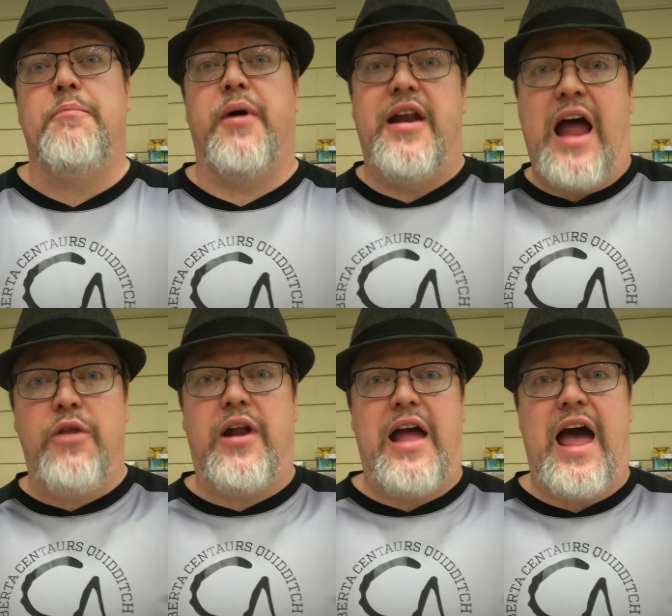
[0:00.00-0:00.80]
But now
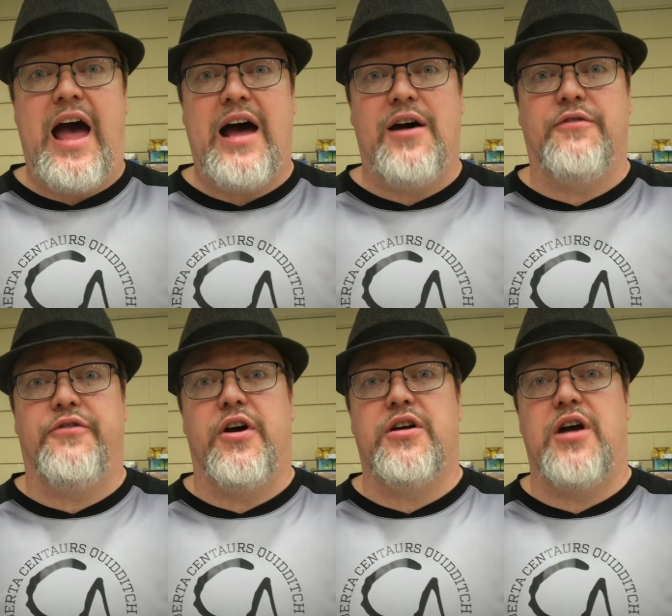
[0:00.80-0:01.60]
that I have
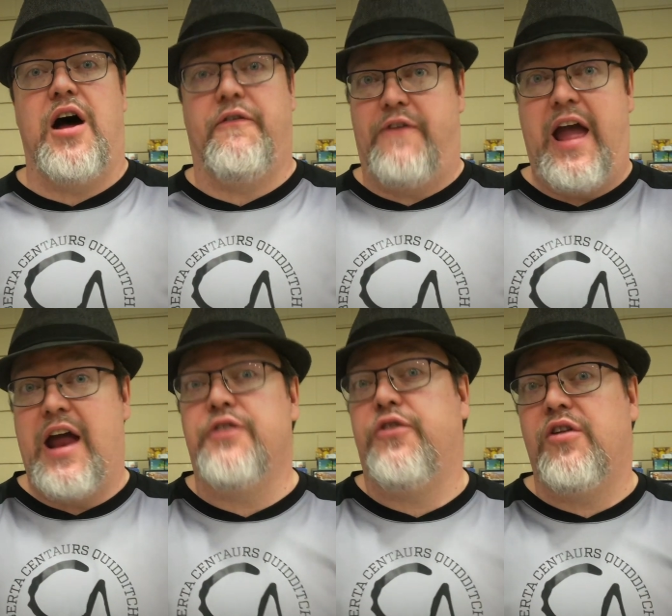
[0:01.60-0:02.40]
a
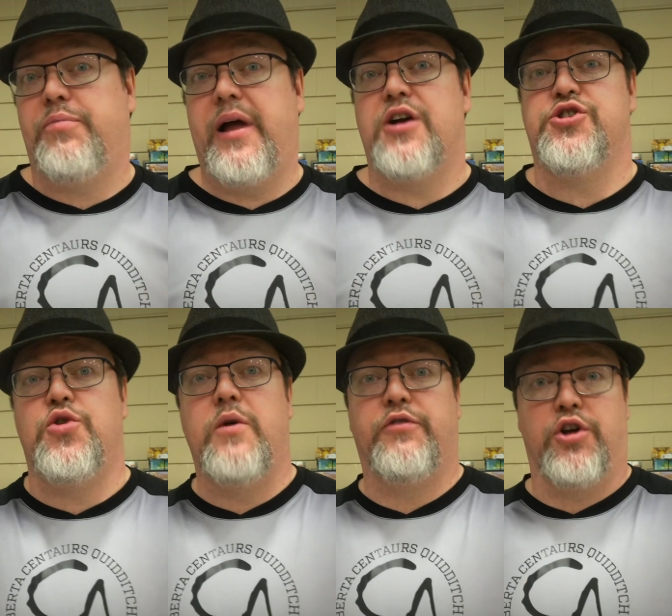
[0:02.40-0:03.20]
handful of players
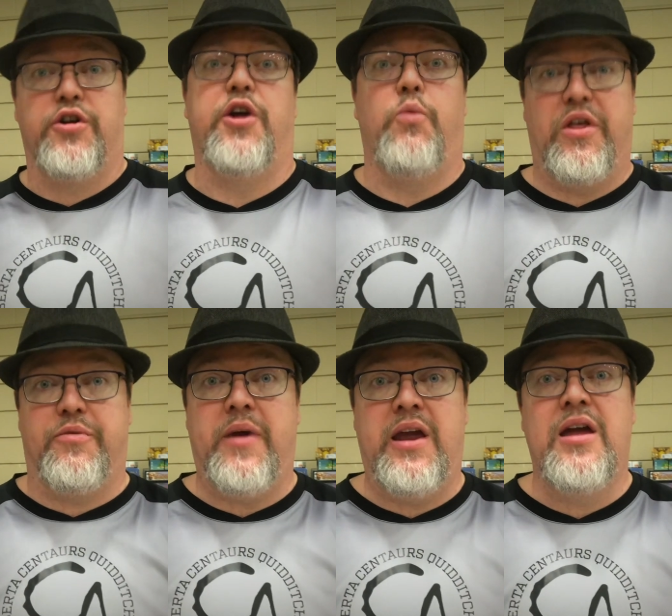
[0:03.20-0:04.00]
who have learned it
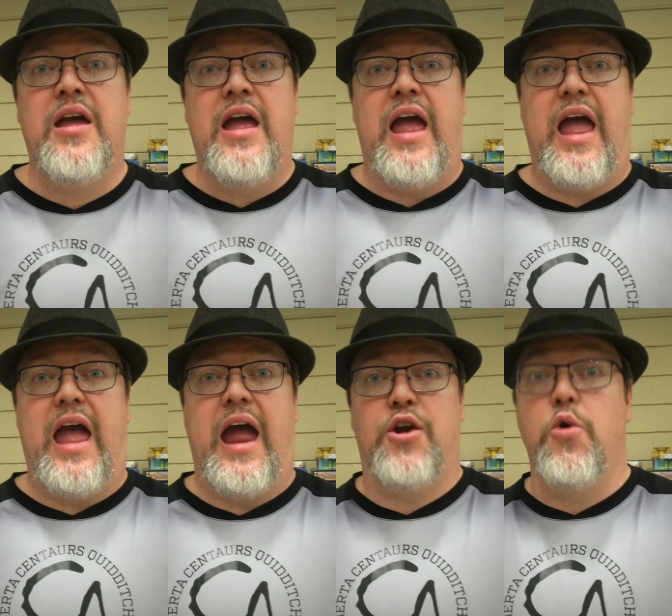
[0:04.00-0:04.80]
with me
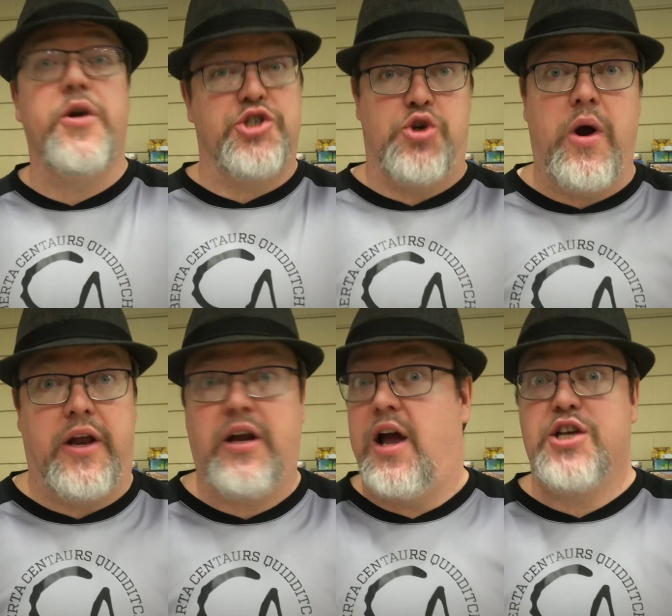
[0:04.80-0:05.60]
and who enjoyed
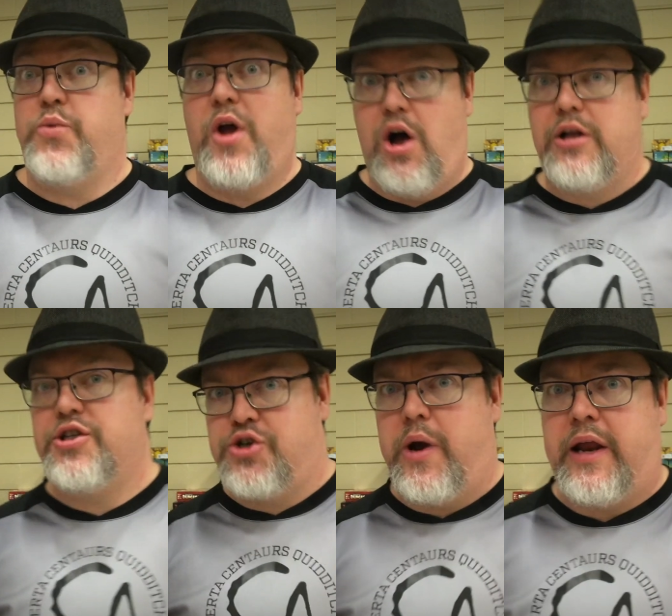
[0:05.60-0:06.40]
it, because we all
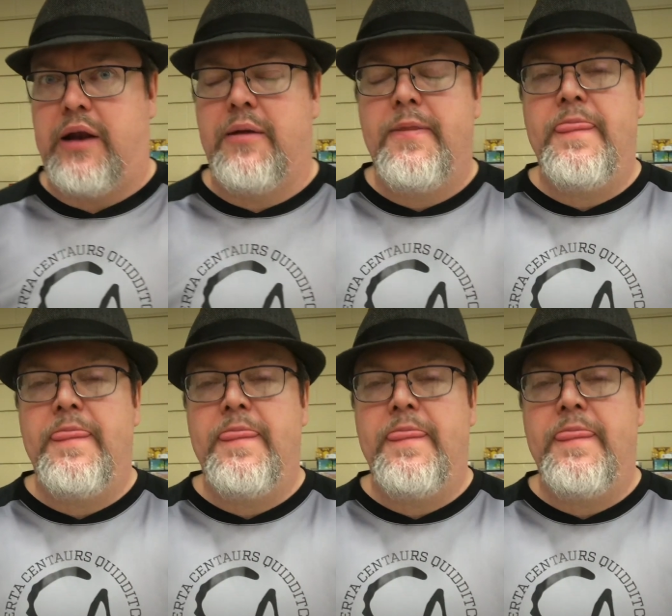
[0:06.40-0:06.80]
enjoyed it,